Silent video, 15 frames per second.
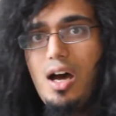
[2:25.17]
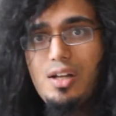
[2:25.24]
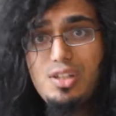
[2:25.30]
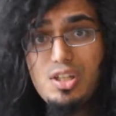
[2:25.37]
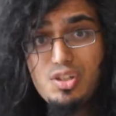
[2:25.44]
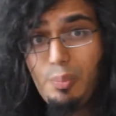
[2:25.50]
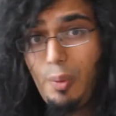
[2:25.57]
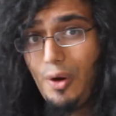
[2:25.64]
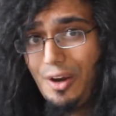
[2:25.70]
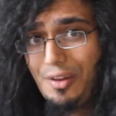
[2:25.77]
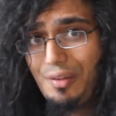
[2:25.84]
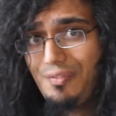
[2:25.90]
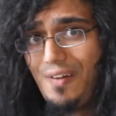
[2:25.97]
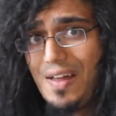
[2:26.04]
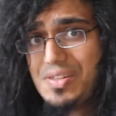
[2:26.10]
disappointing
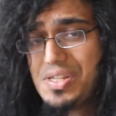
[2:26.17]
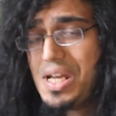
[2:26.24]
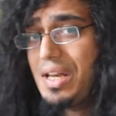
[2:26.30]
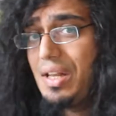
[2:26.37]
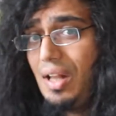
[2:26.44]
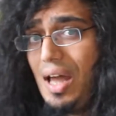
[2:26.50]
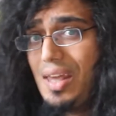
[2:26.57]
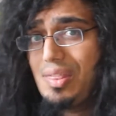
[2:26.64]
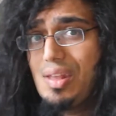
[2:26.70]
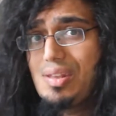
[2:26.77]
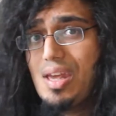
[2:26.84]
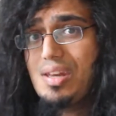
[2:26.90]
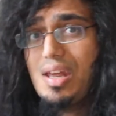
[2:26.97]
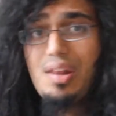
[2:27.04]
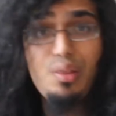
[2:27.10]
the fans again like they
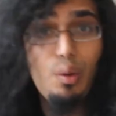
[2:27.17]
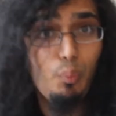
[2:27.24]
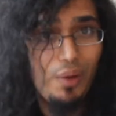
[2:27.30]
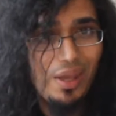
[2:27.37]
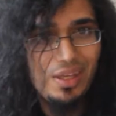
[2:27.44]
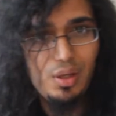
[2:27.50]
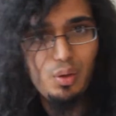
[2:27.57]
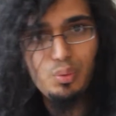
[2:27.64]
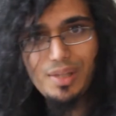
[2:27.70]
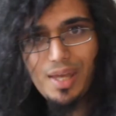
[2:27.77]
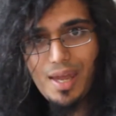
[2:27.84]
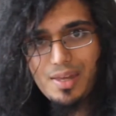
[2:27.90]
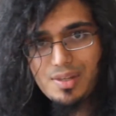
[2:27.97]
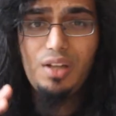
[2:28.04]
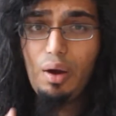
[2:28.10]
did in the Wii U days.